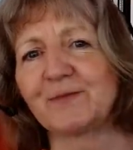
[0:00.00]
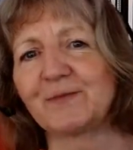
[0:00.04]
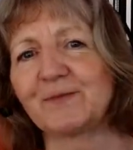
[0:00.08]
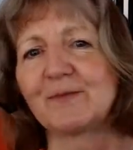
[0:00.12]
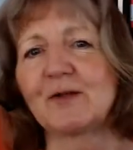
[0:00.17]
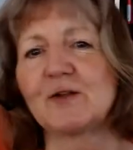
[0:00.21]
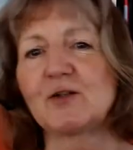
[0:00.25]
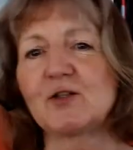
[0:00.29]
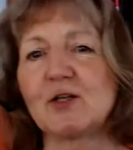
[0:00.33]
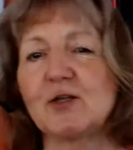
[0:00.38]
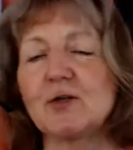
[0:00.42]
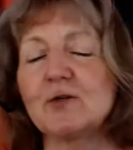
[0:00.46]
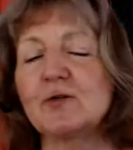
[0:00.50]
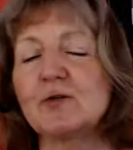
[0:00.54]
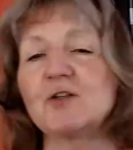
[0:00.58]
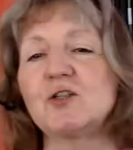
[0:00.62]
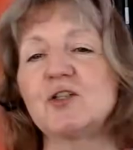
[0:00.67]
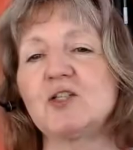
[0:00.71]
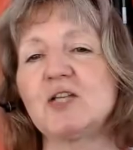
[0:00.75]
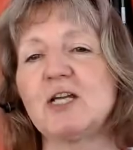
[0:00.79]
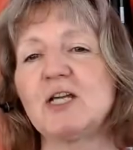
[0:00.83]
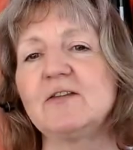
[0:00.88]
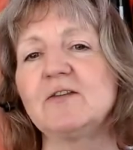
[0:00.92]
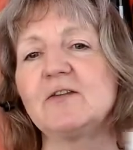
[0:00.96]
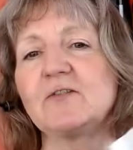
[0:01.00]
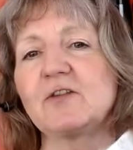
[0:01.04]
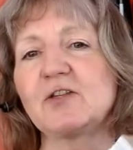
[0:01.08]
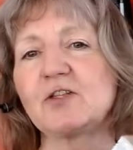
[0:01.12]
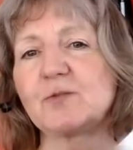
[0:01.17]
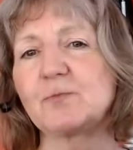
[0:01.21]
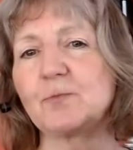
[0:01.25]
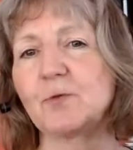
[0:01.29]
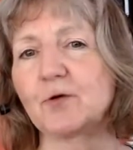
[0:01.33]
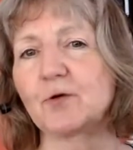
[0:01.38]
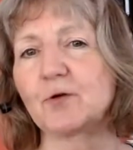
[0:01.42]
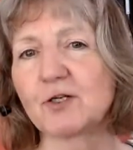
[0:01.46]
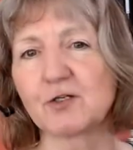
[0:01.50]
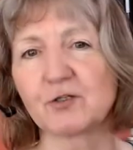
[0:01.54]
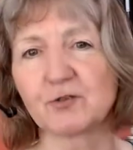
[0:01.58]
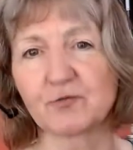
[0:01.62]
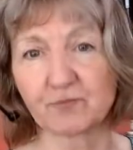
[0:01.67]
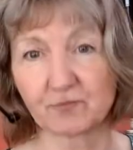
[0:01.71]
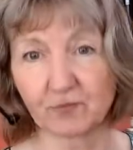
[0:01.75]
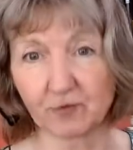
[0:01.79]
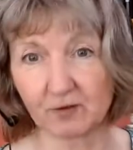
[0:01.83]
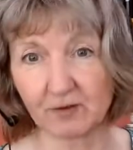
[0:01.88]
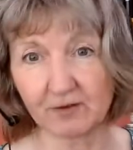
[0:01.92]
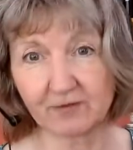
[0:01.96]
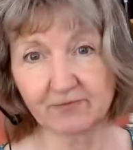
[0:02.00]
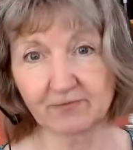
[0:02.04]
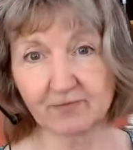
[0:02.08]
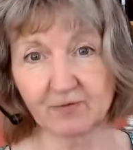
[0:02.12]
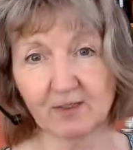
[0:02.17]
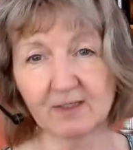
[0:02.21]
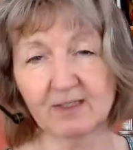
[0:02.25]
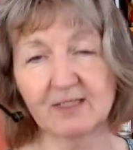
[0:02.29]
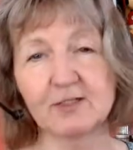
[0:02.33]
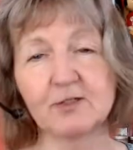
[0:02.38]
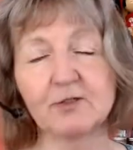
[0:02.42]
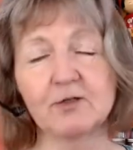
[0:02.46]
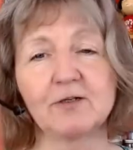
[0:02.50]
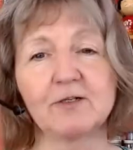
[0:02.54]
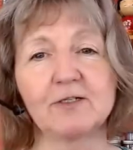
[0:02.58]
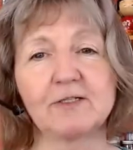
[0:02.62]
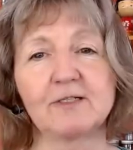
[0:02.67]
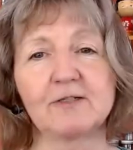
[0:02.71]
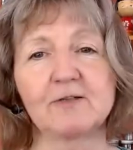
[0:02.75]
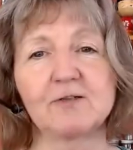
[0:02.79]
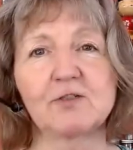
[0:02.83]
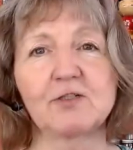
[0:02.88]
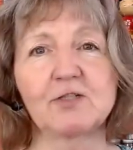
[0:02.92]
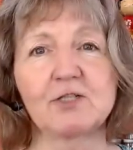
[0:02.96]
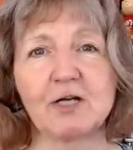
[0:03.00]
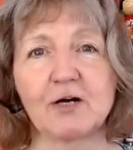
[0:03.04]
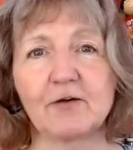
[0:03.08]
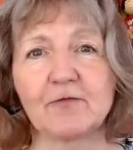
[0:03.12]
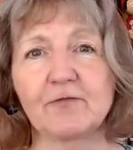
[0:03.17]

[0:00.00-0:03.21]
So you can see that this book is full of really good stuff.